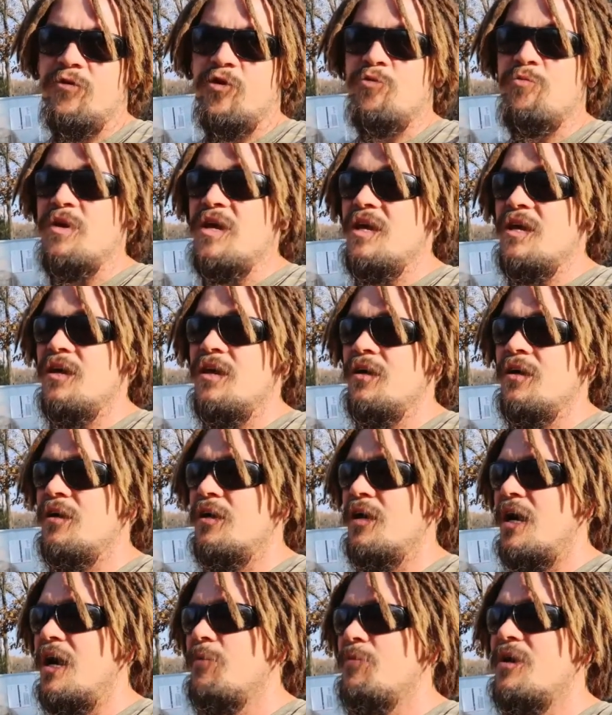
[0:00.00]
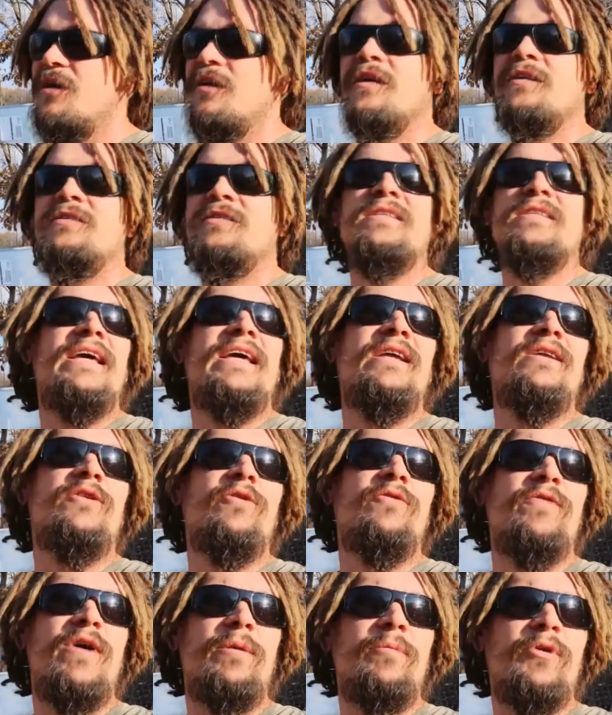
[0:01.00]
For me, I mean it's the end
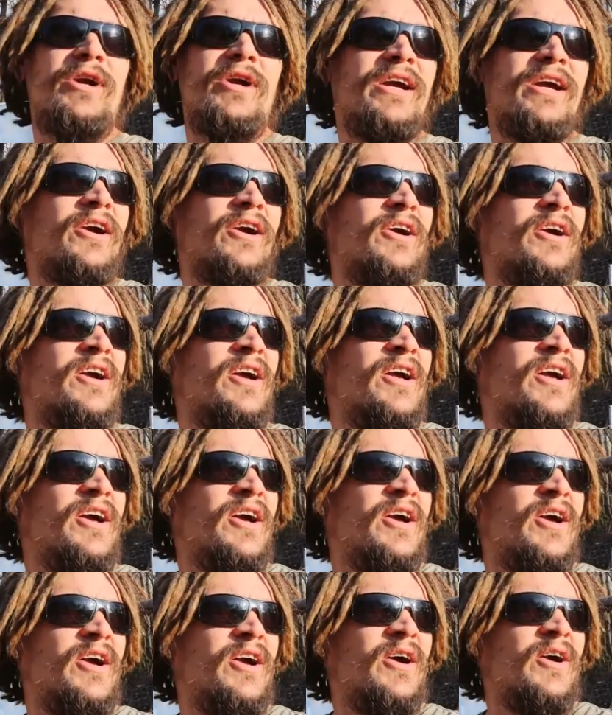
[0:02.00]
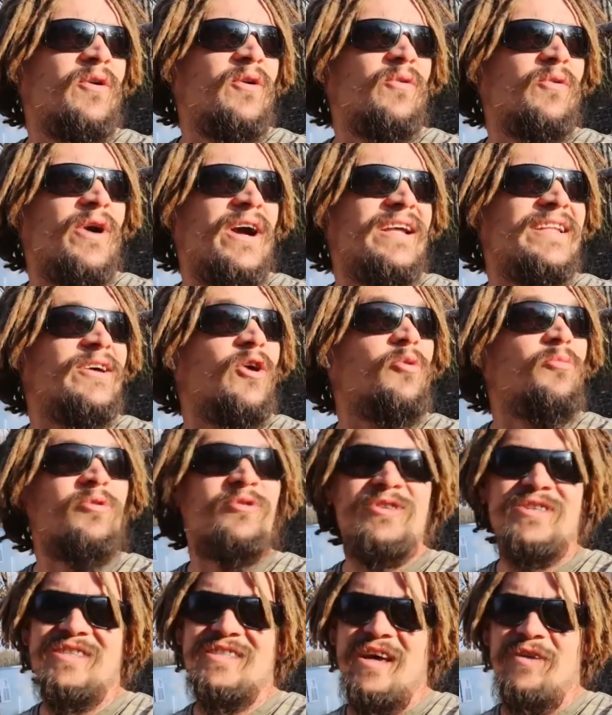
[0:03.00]
of November here we're at
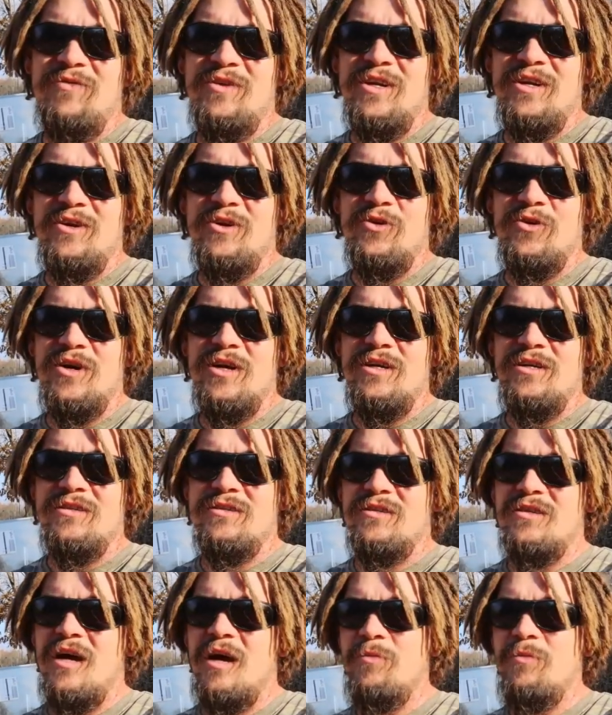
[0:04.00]
almost 70 degrees.